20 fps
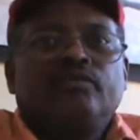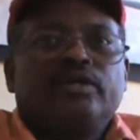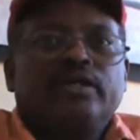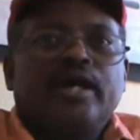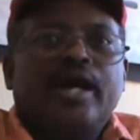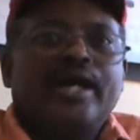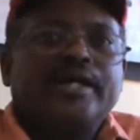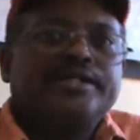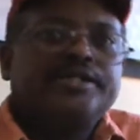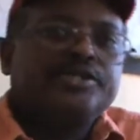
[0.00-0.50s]

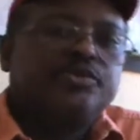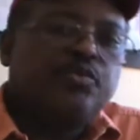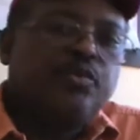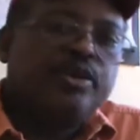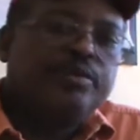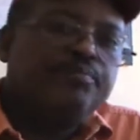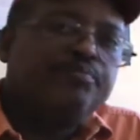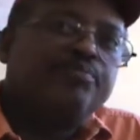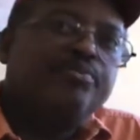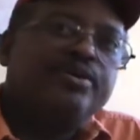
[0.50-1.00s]
I just
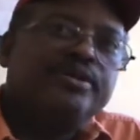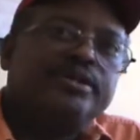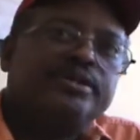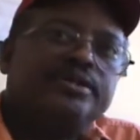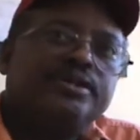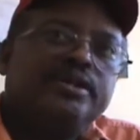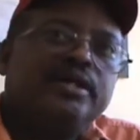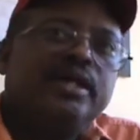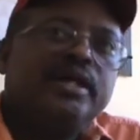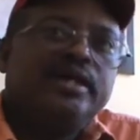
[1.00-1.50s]
wouldn't
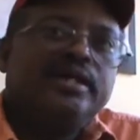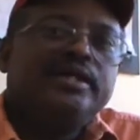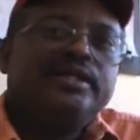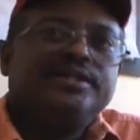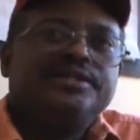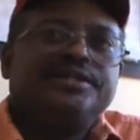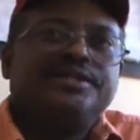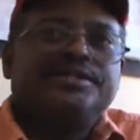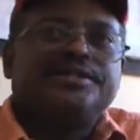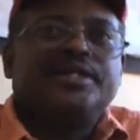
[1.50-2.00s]

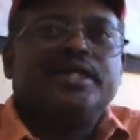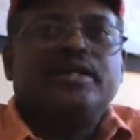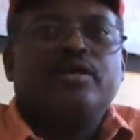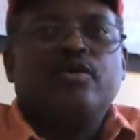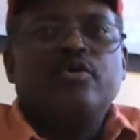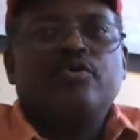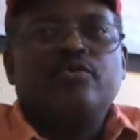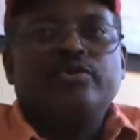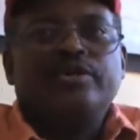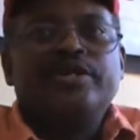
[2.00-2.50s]
just said,
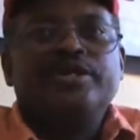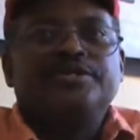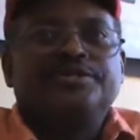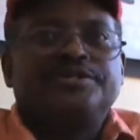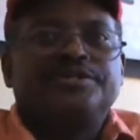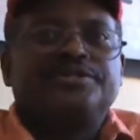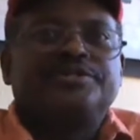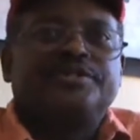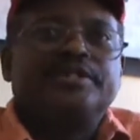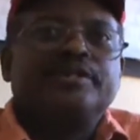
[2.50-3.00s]
oh, here's
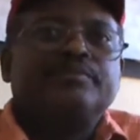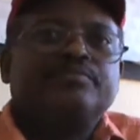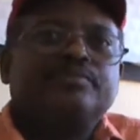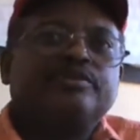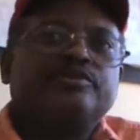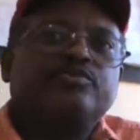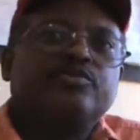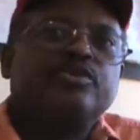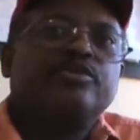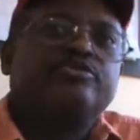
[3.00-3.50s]
the
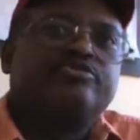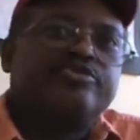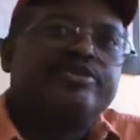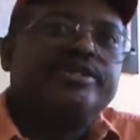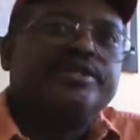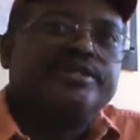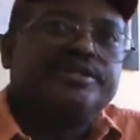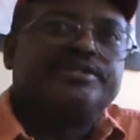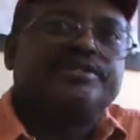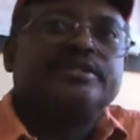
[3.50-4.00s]
symptoms, we'll
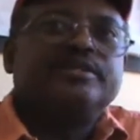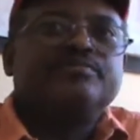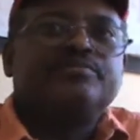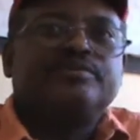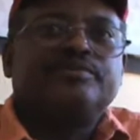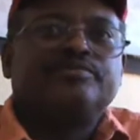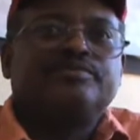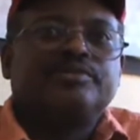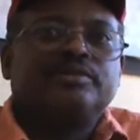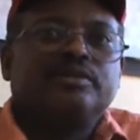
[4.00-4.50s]
treat the
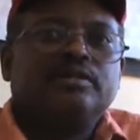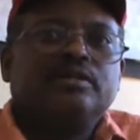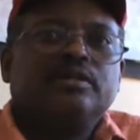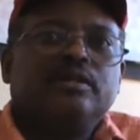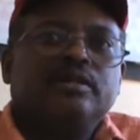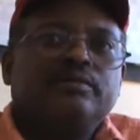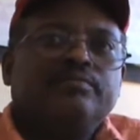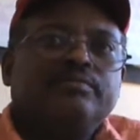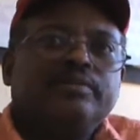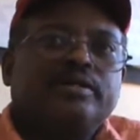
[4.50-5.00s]
symptoms,
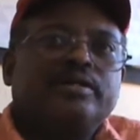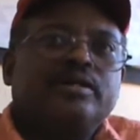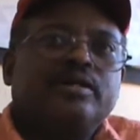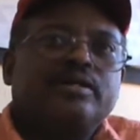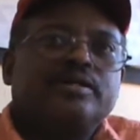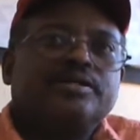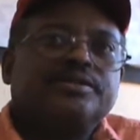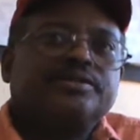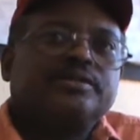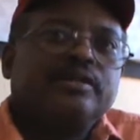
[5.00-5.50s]

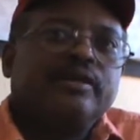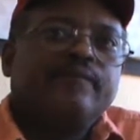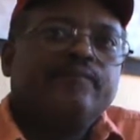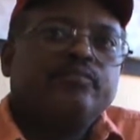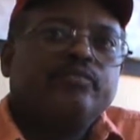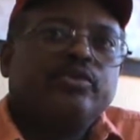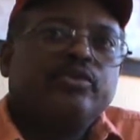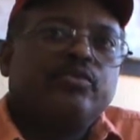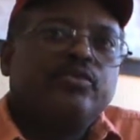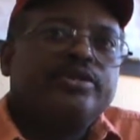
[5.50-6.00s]
because
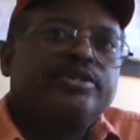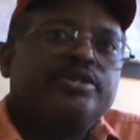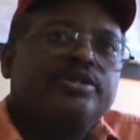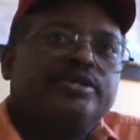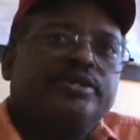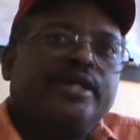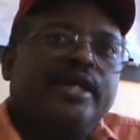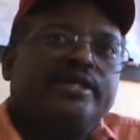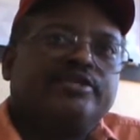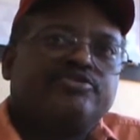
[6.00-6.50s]
when
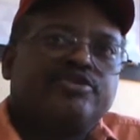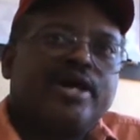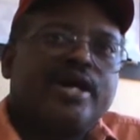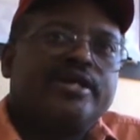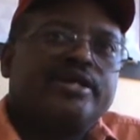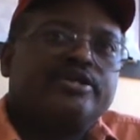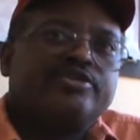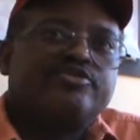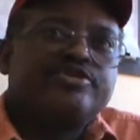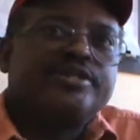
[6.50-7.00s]
they try
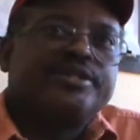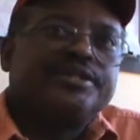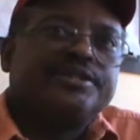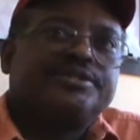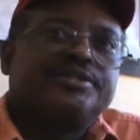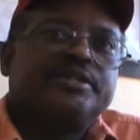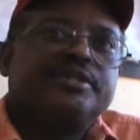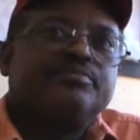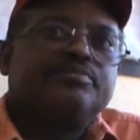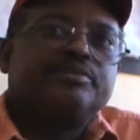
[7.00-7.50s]
to treat the
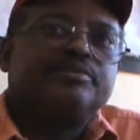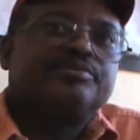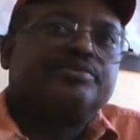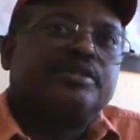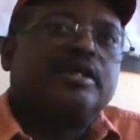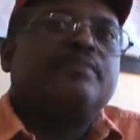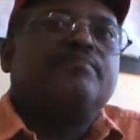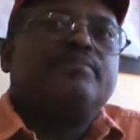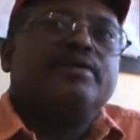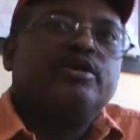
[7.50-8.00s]
symptoms,
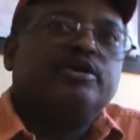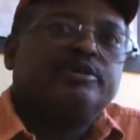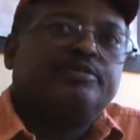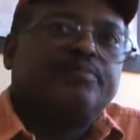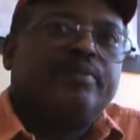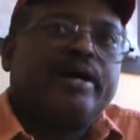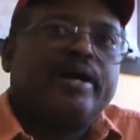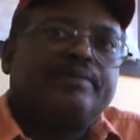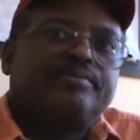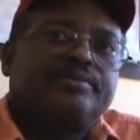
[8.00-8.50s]
something else
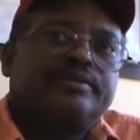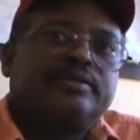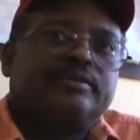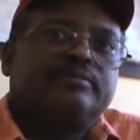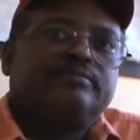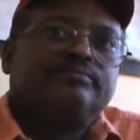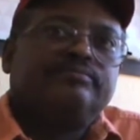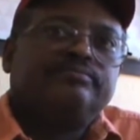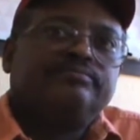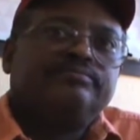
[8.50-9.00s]
pops up.
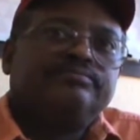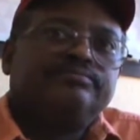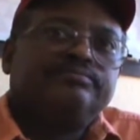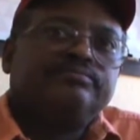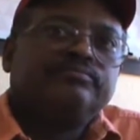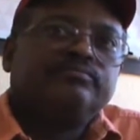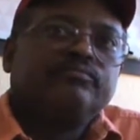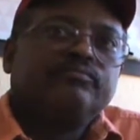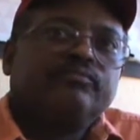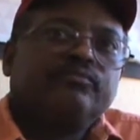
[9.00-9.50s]

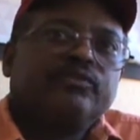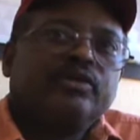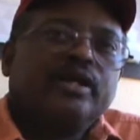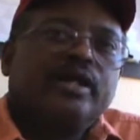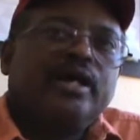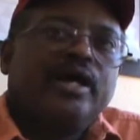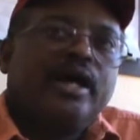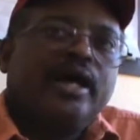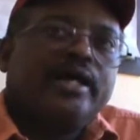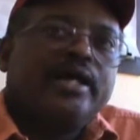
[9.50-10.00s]

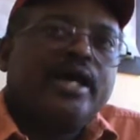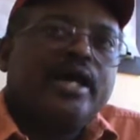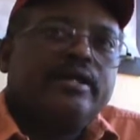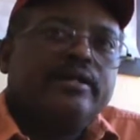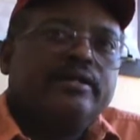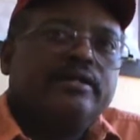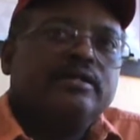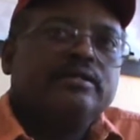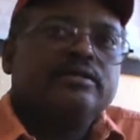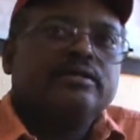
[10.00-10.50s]
I got
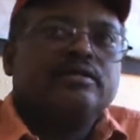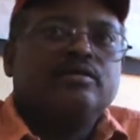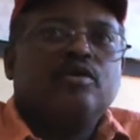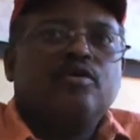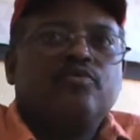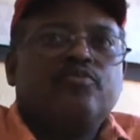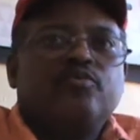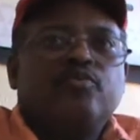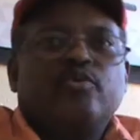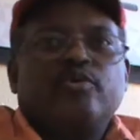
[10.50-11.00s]
another
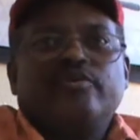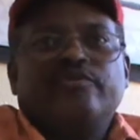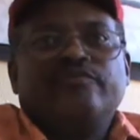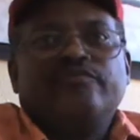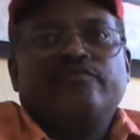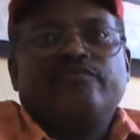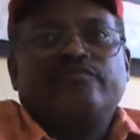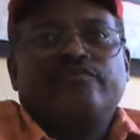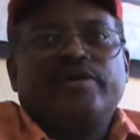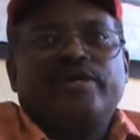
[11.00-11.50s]
Gulf War
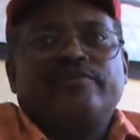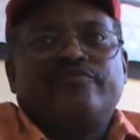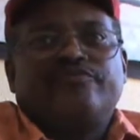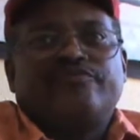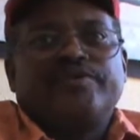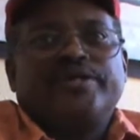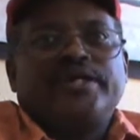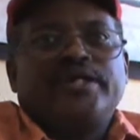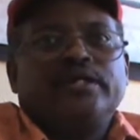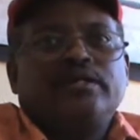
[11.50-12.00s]
vet
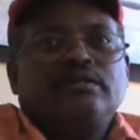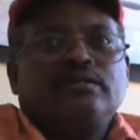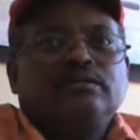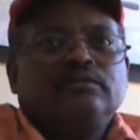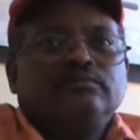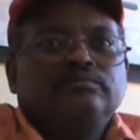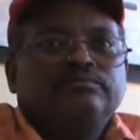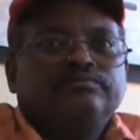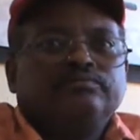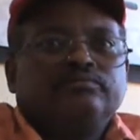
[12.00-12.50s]
friend
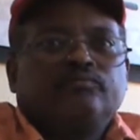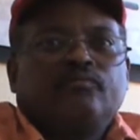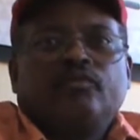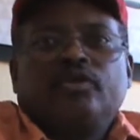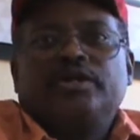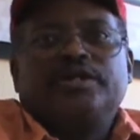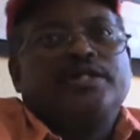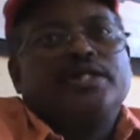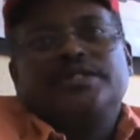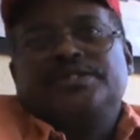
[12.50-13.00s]

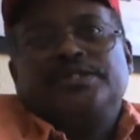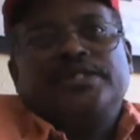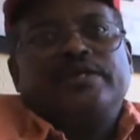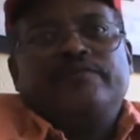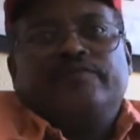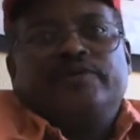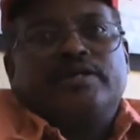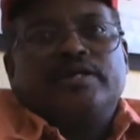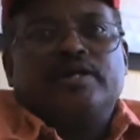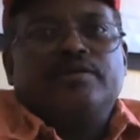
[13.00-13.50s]
who doesn't
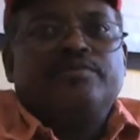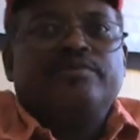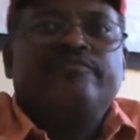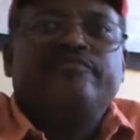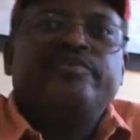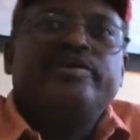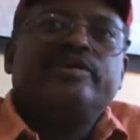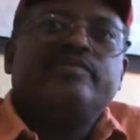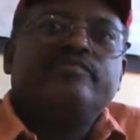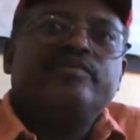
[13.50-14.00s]
even come to
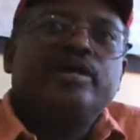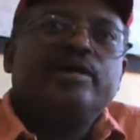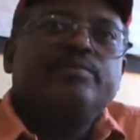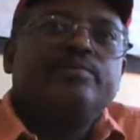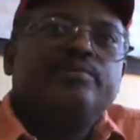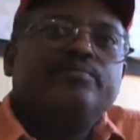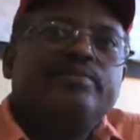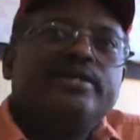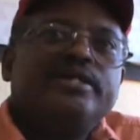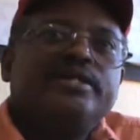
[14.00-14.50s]

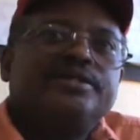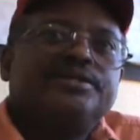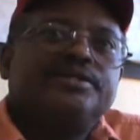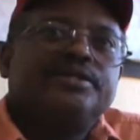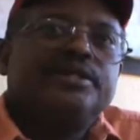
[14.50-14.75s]
VFW meetings